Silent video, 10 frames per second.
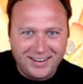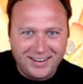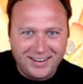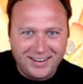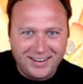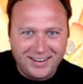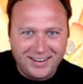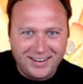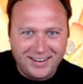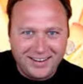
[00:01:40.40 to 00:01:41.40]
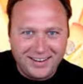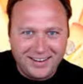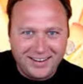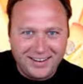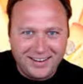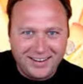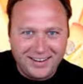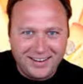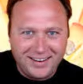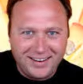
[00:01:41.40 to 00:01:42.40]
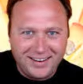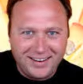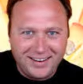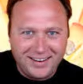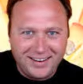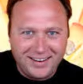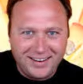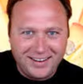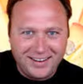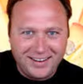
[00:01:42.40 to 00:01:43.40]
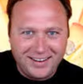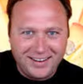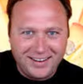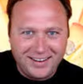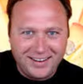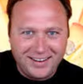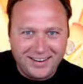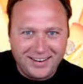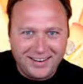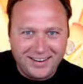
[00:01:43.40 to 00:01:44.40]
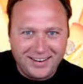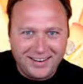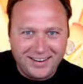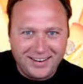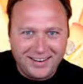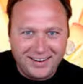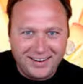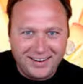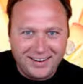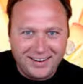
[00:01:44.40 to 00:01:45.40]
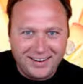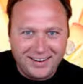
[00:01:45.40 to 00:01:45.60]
[no speech]